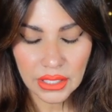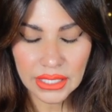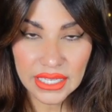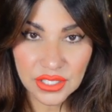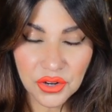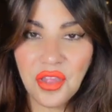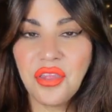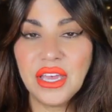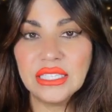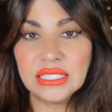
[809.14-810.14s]
these are the
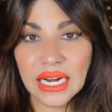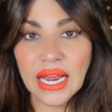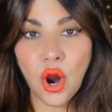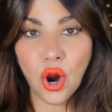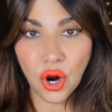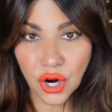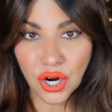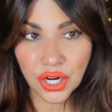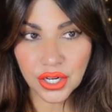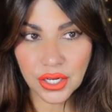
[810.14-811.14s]
things that I
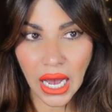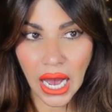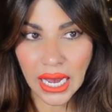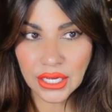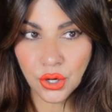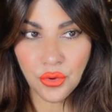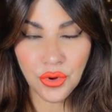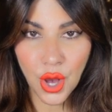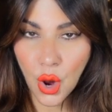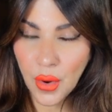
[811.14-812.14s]
heard. I
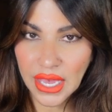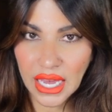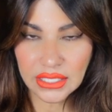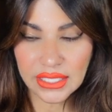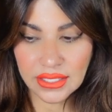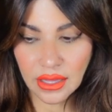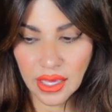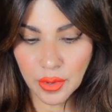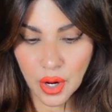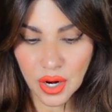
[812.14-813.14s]
don't know, again,
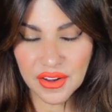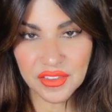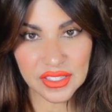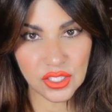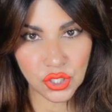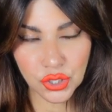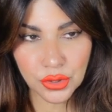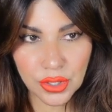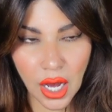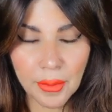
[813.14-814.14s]
disclaimer, if this is true
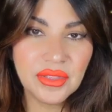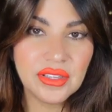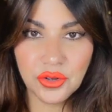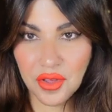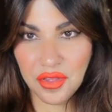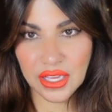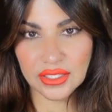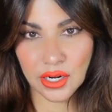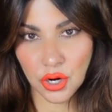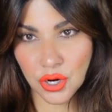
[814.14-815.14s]
or not, but these are the things
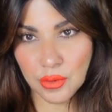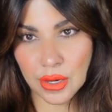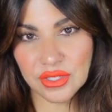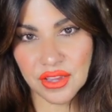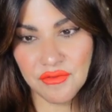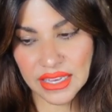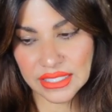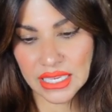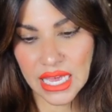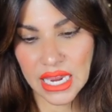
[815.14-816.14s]
that I heard when I was
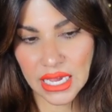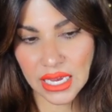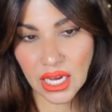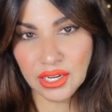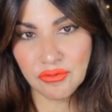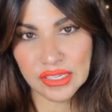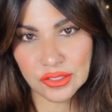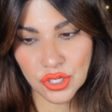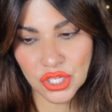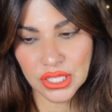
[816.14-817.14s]
investigating and kind of
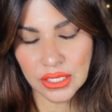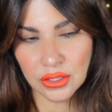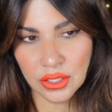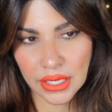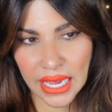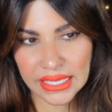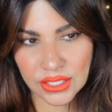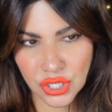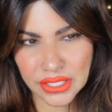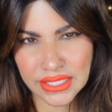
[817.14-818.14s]
researching the
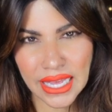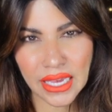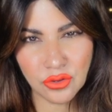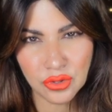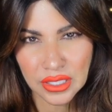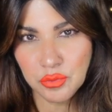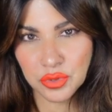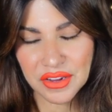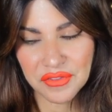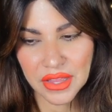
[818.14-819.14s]
case, just like really
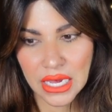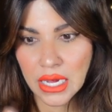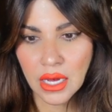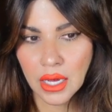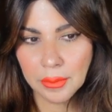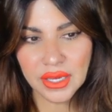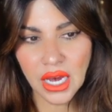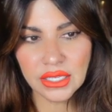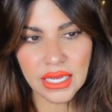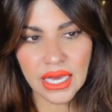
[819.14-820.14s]
briefly,
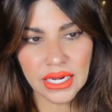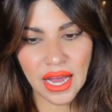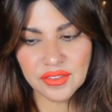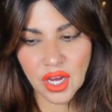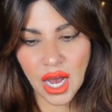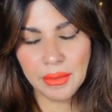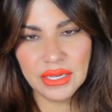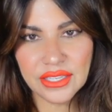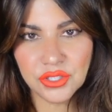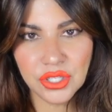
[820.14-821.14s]
because I didn't have time.
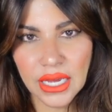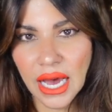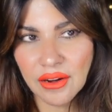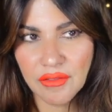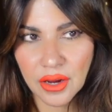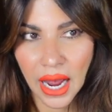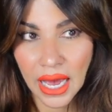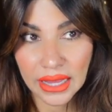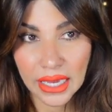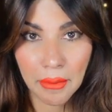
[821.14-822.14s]
And yesterday I
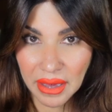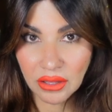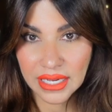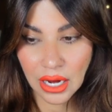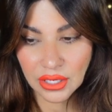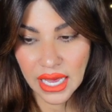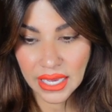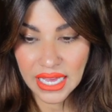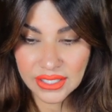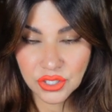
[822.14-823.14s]
had like a meltdown.
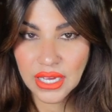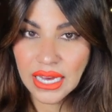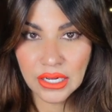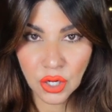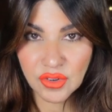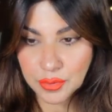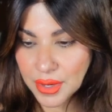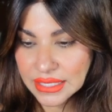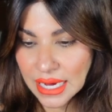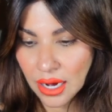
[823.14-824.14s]
Yesterday I had a nervous
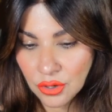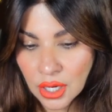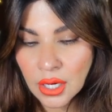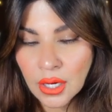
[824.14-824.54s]
breakdown,